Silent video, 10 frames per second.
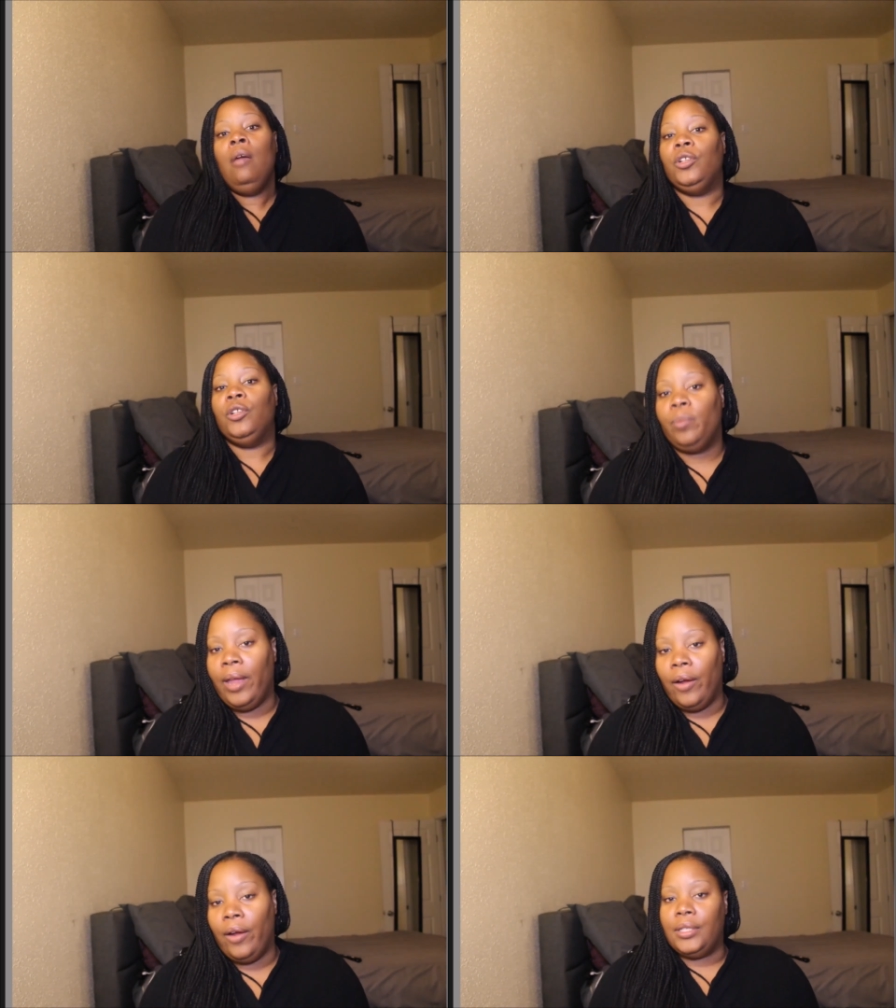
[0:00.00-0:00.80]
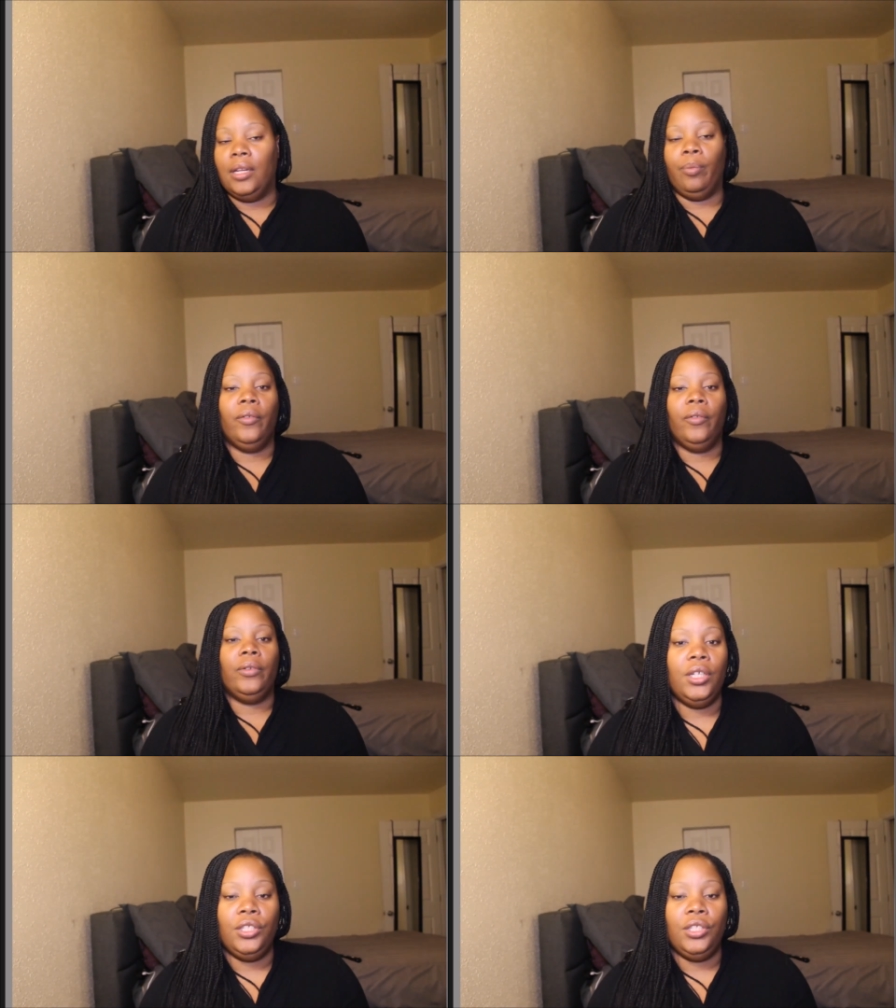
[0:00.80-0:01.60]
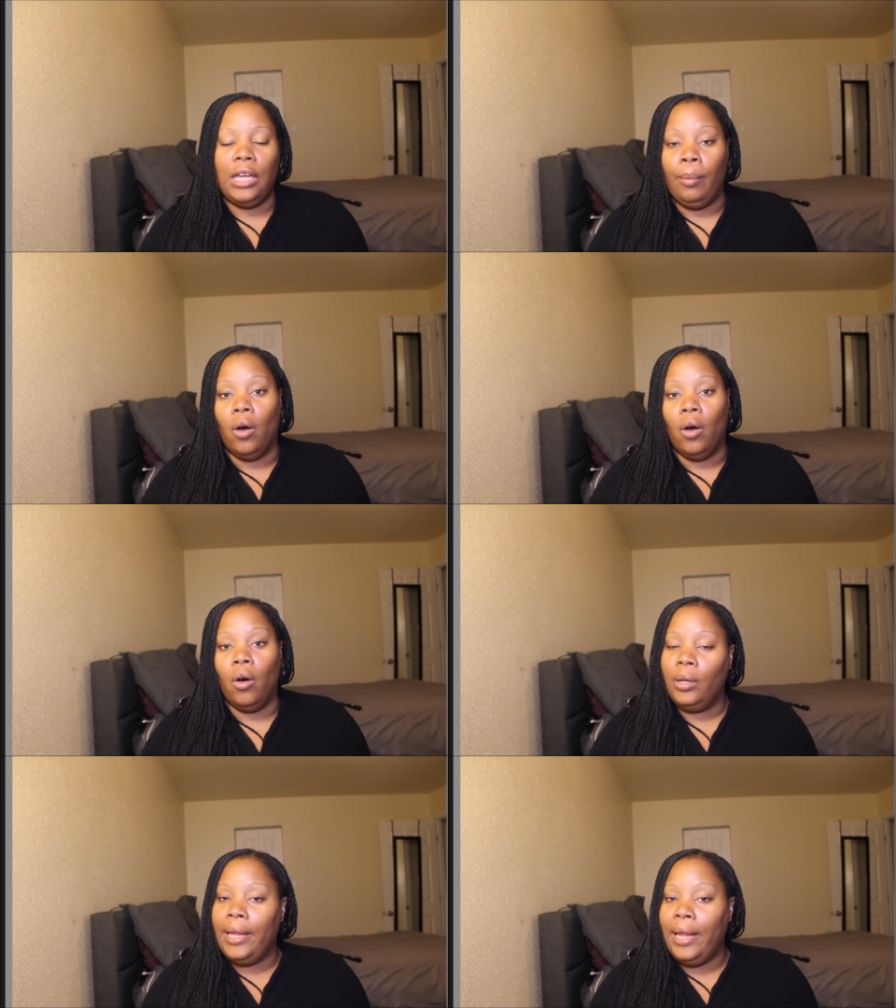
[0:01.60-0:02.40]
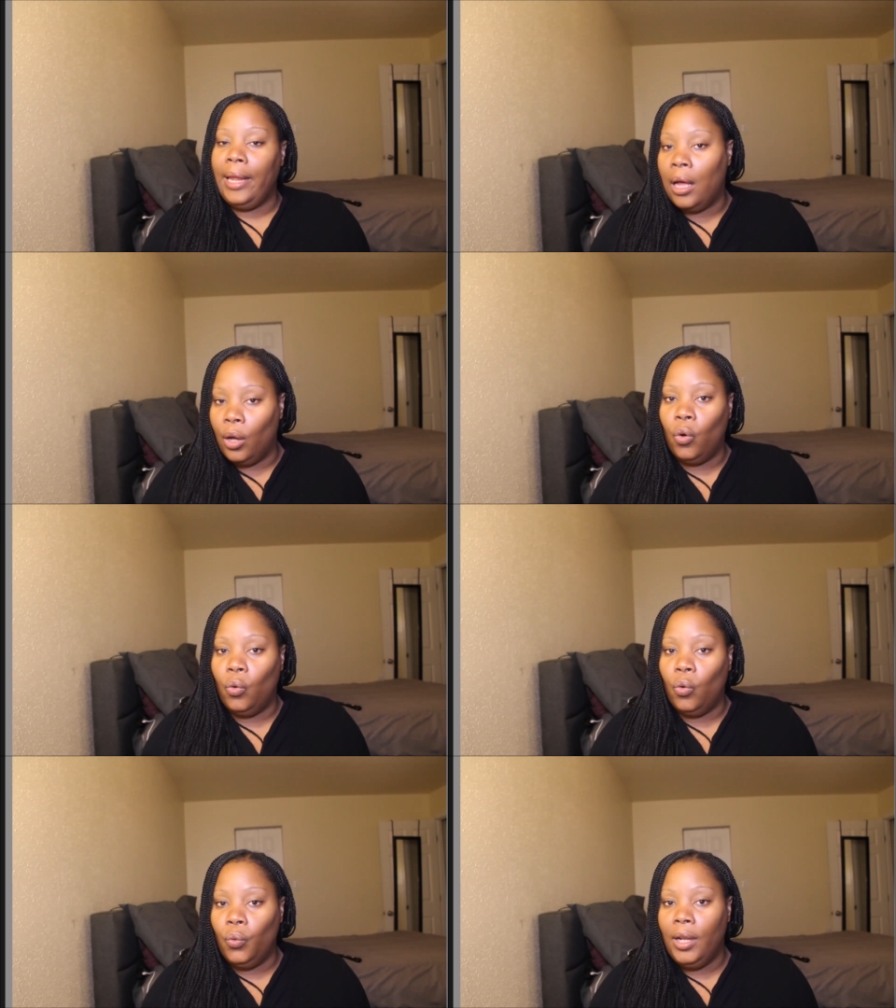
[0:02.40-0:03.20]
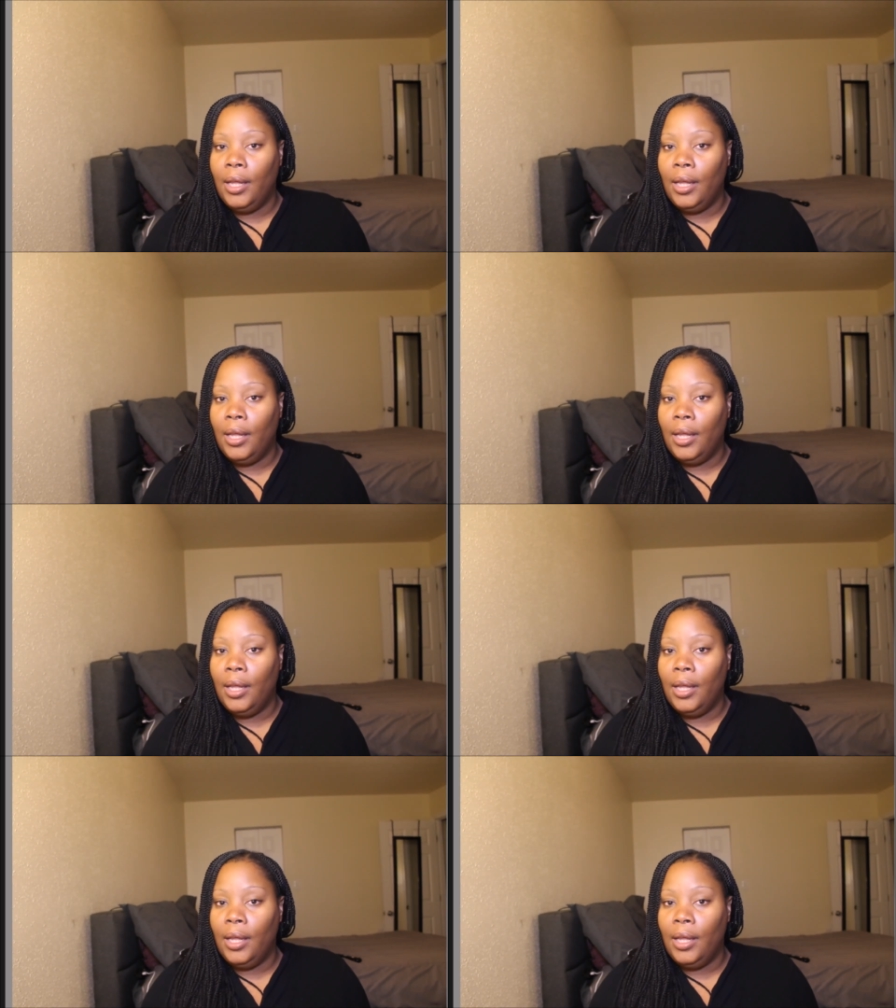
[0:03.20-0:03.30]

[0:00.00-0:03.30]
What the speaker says: but your parents did a perfectly good job all on their own